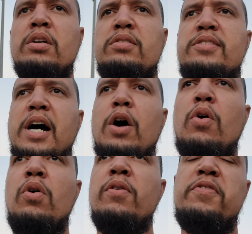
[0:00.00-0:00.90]

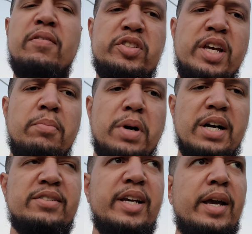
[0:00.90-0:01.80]
So, 15
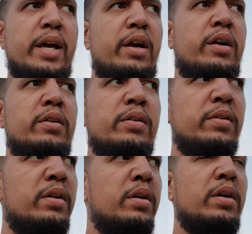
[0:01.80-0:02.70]
bucks to enter.
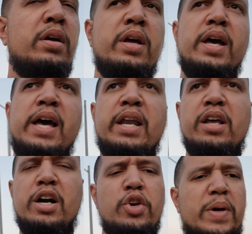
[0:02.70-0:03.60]
And
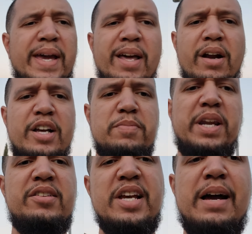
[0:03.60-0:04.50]
uh, you can enter as
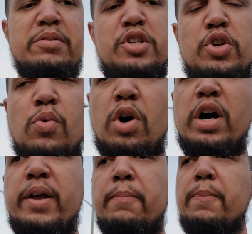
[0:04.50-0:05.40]
many times as you
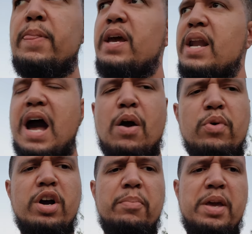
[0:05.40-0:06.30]
want and I
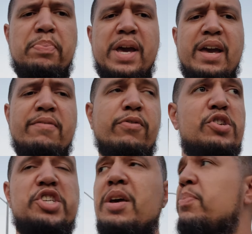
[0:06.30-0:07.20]
will be paying for
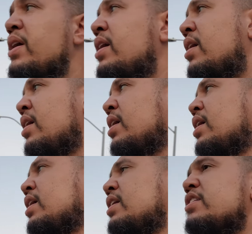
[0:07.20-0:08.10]
shipping.
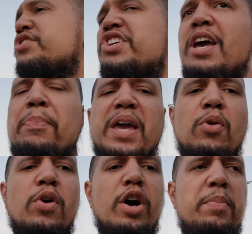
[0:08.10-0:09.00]
Shipping
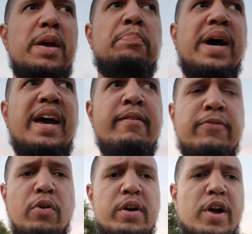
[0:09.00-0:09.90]
will be paid
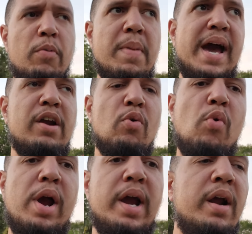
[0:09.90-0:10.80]
for no matter
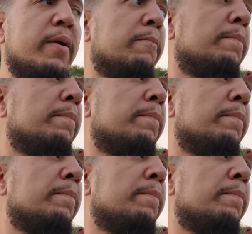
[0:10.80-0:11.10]
where.